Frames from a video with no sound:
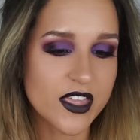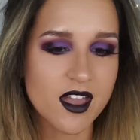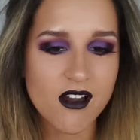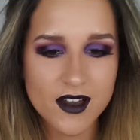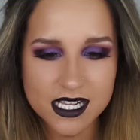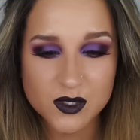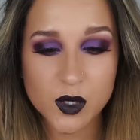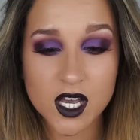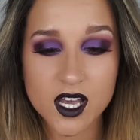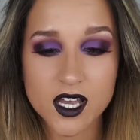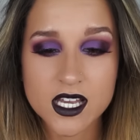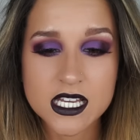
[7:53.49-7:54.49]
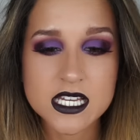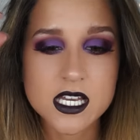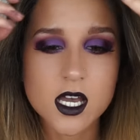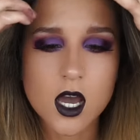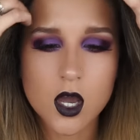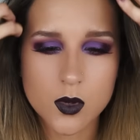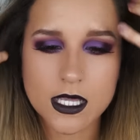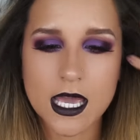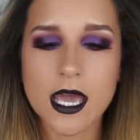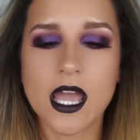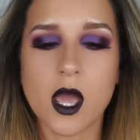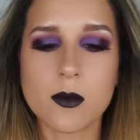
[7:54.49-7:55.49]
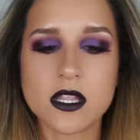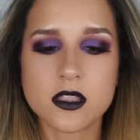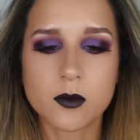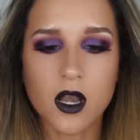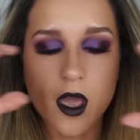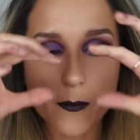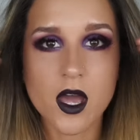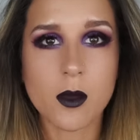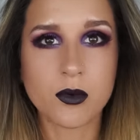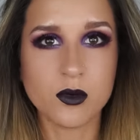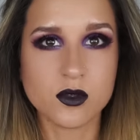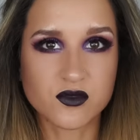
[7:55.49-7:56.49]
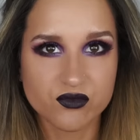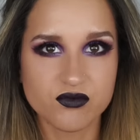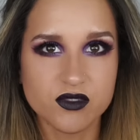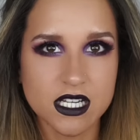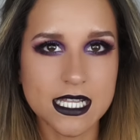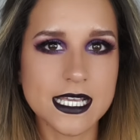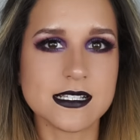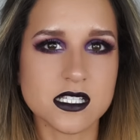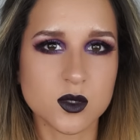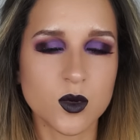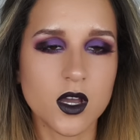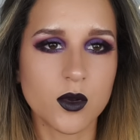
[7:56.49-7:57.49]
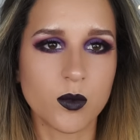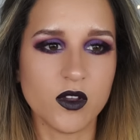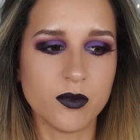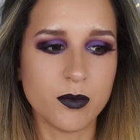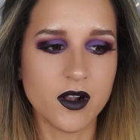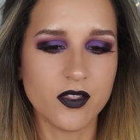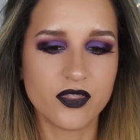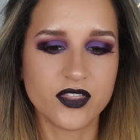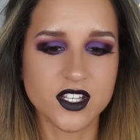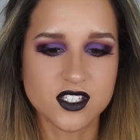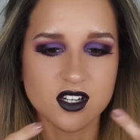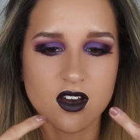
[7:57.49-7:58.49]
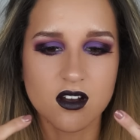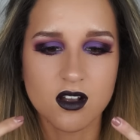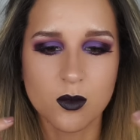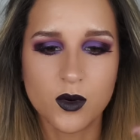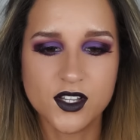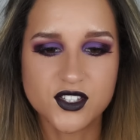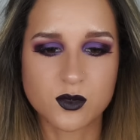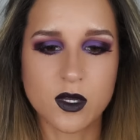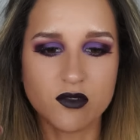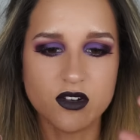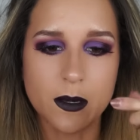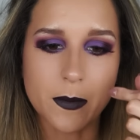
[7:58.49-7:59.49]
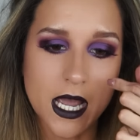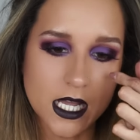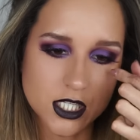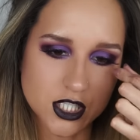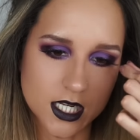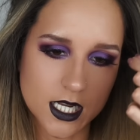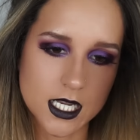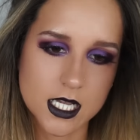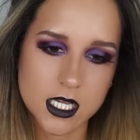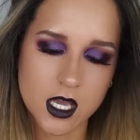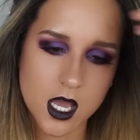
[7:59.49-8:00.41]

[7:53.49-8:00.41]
The eyes were okay. I mean, the light purple was really easy to work with, but the darker one just went really patchy.